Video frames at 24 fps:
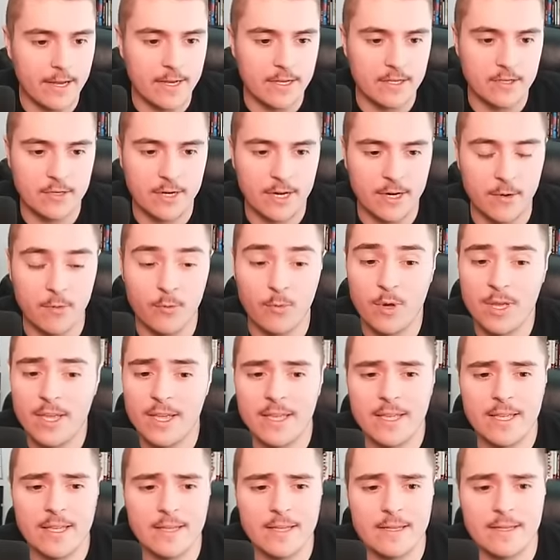and try to
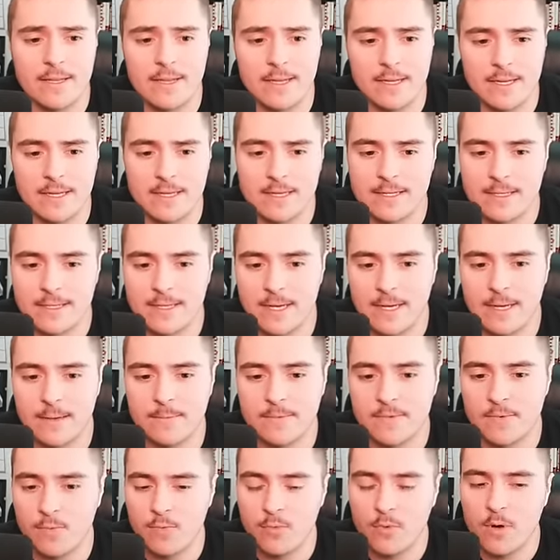win,
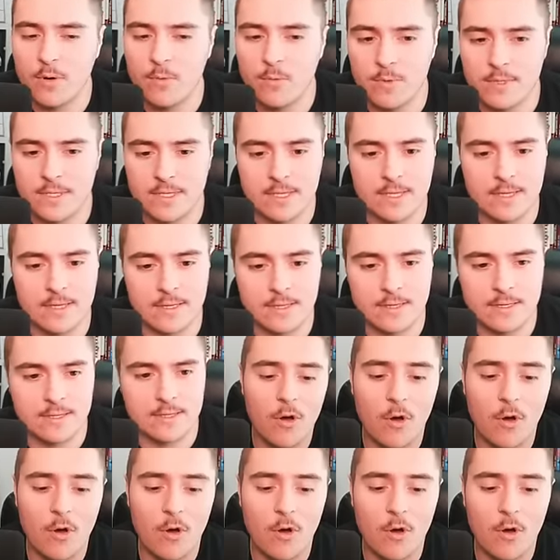except what was this?